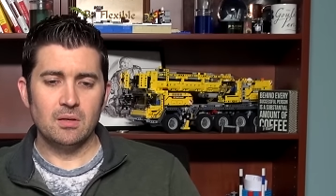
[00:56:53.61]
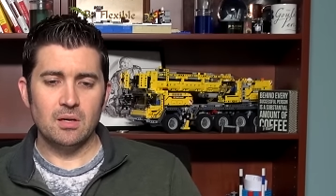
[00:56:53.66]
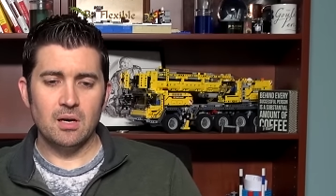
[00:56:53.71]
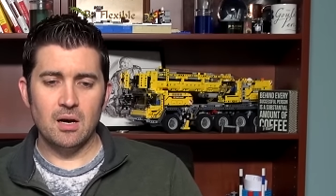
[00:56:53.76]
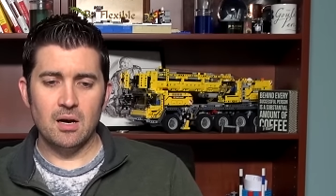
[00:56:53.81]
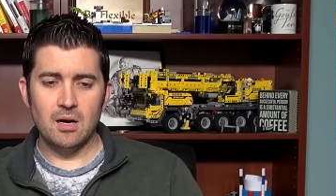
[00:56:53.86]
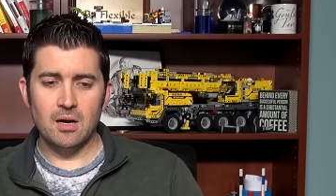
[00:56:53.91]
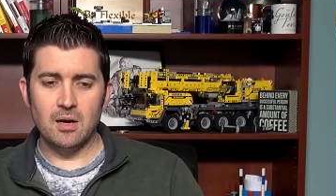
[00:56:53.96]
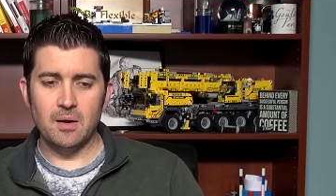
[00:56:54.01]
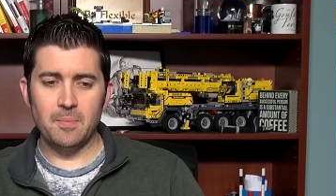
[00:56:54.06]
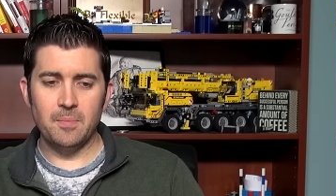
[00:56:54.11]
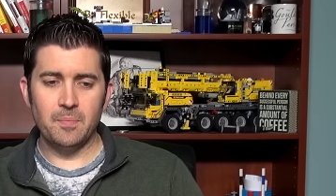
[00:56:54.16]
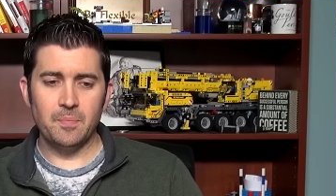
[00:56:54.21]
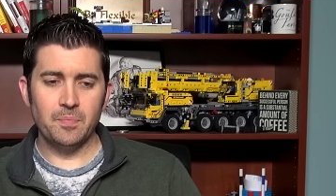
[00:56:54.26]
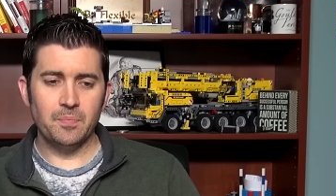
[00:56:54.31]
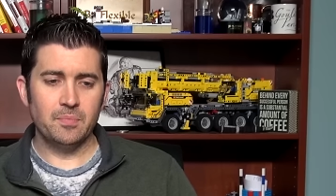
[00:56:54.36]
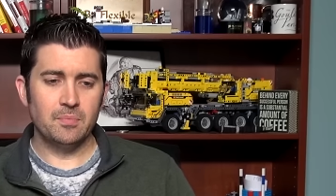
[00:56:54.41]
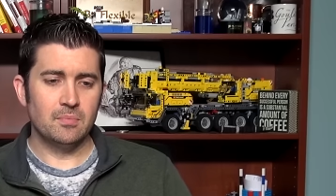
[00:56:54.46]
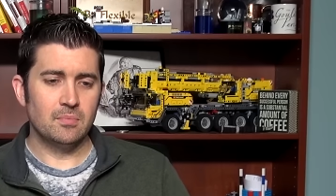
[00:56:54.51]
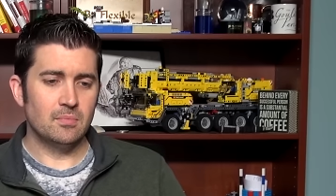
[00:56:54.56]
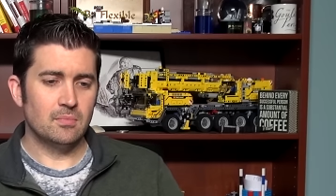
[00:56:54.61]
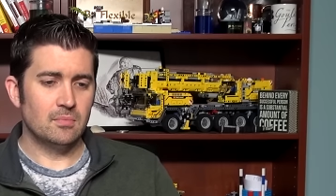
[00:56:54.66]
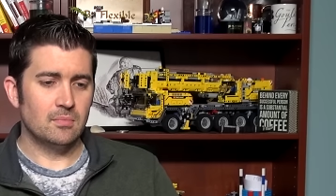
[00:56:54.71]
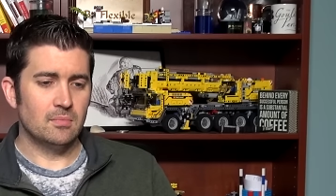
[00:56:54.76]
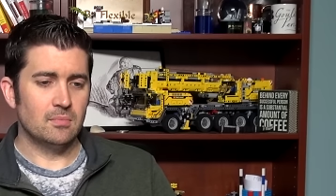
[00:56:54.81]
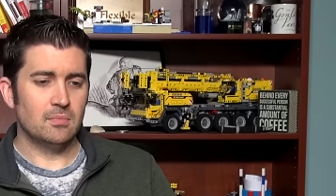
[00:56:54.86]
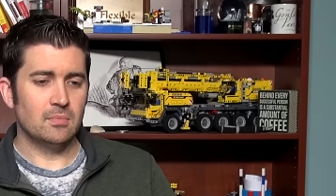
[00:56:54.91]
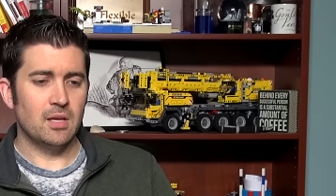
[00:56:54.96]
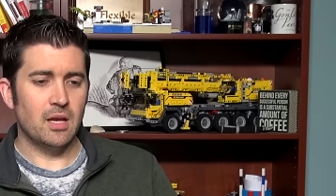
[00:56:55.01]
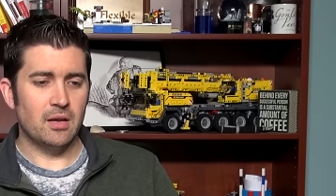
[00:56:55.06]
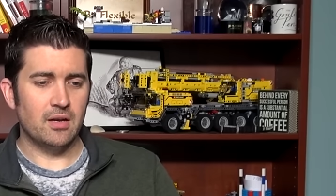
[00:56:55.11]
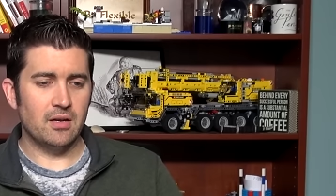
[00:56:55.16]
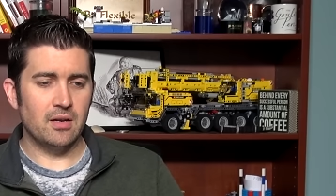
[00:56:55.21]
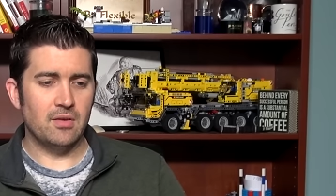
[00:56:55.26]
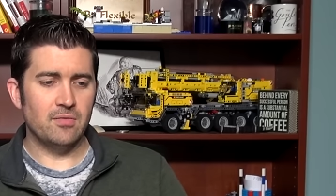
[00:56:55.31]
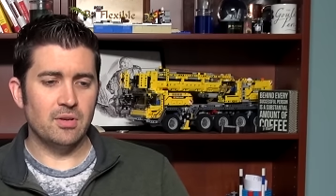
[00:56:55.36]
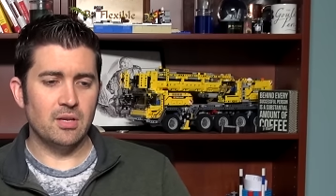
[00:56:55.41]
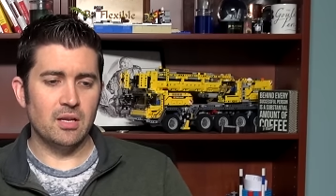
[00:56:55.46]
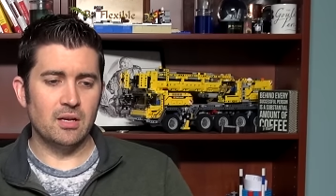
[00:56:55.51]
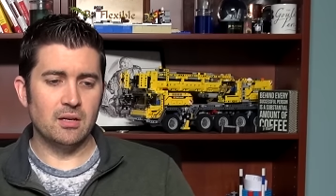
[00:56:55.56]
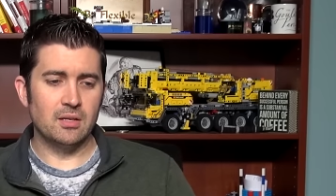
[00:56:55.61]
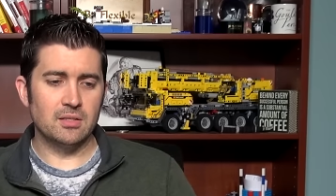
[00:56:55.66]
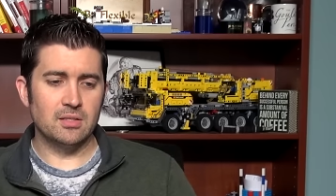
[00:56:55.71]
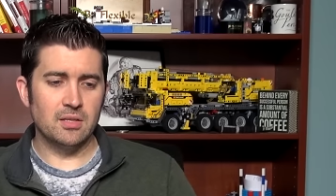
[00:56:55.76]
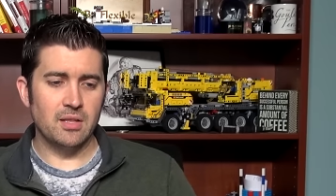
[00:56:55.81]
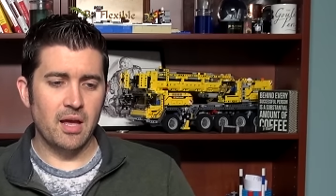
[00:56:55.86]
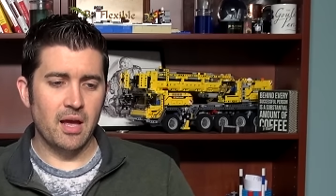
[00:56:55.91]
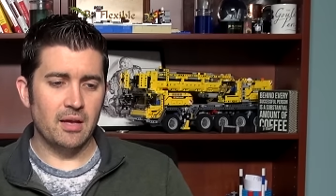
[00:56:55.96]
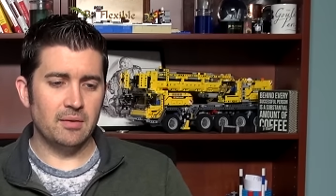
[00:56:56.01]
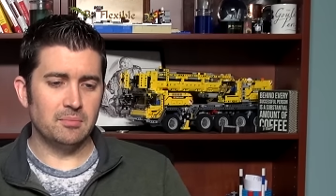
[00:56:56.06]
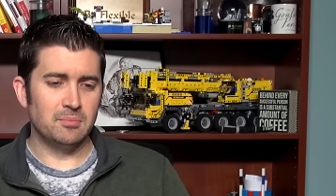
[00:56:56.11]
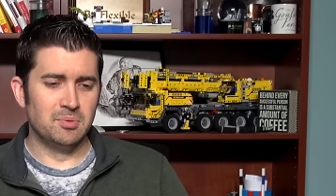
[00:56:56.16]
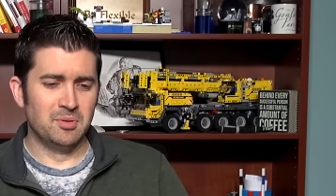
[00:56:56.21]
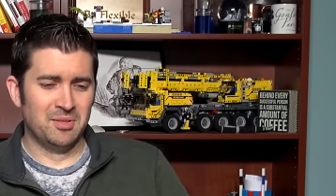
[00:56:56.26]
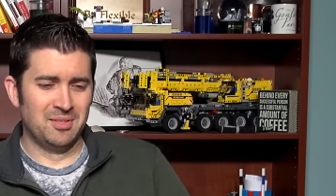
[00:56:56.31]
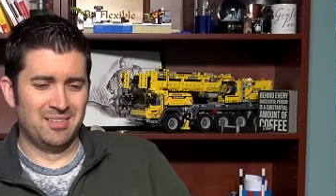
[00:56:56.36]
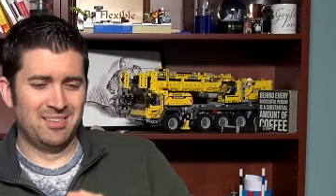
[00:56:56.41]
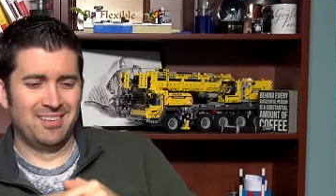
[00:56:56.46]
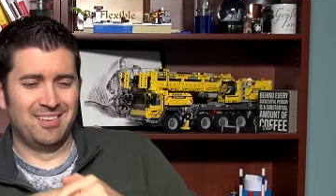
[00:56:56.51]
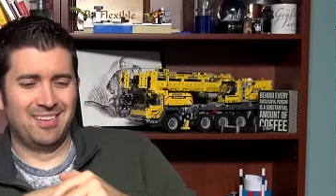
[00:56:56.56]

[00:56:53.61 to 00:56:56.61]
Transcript: Um, how did I even get onto that?